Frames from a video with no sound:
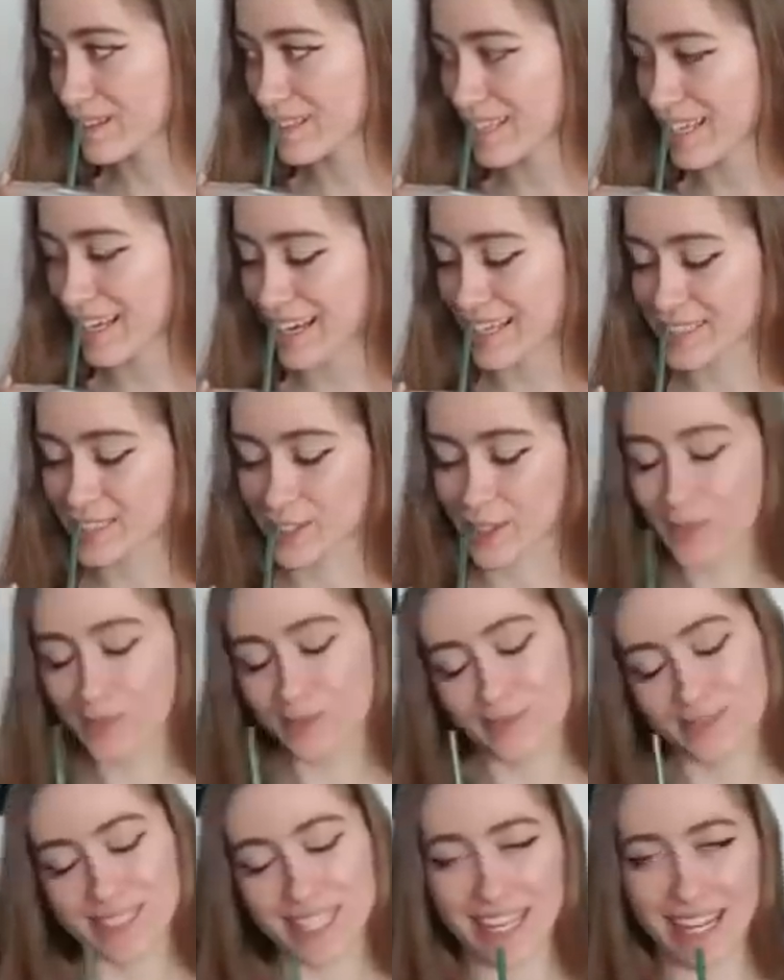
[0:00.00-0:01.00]
They are though.
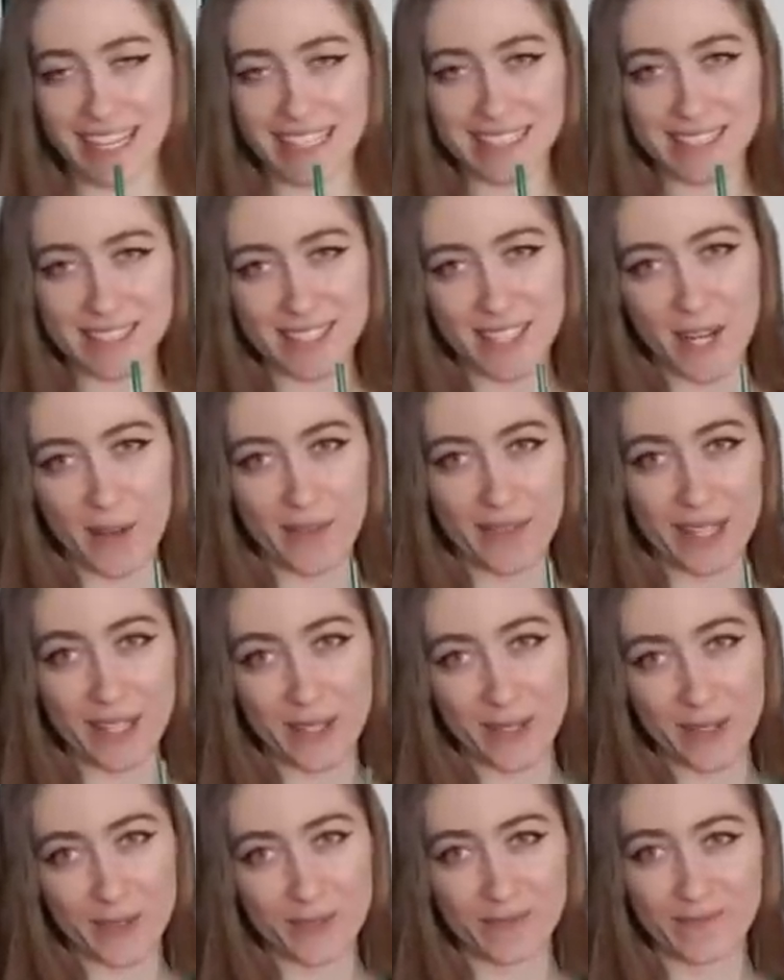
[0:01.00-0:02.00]
They nice, you know, they
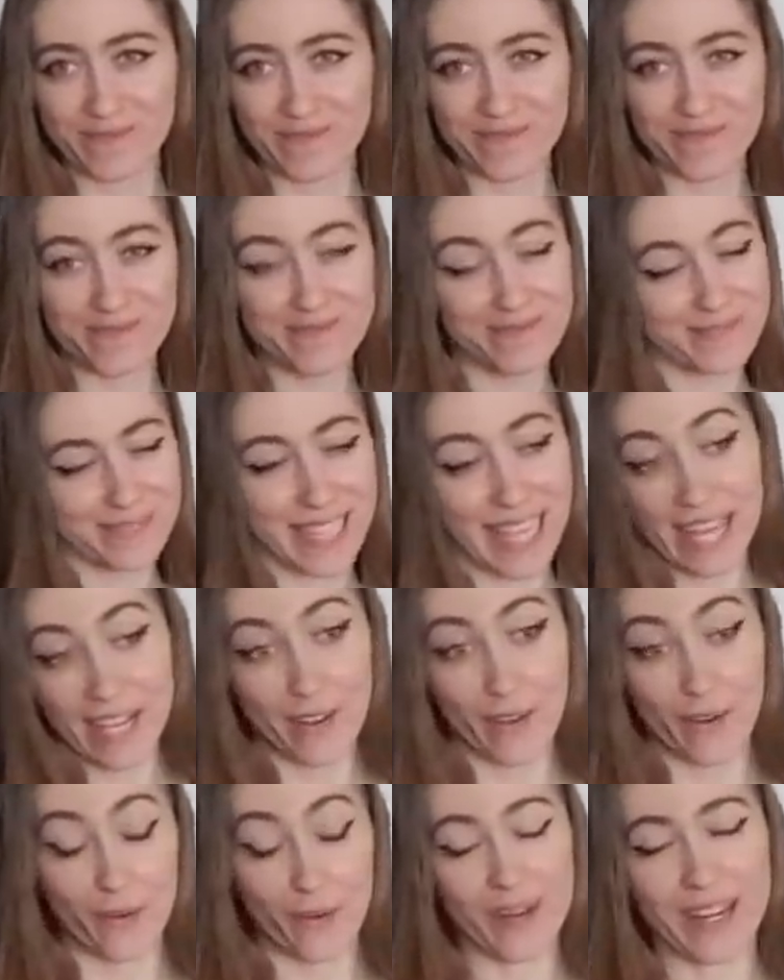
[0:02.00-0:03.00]
cool. They ain't
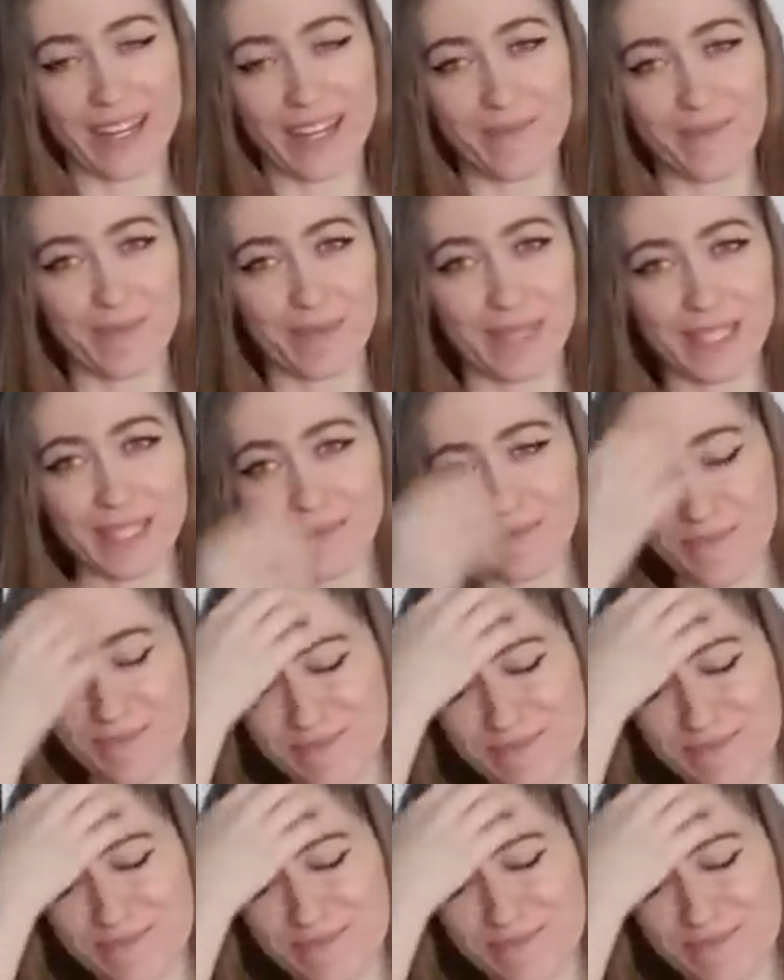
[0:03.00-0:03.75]
gonna win, but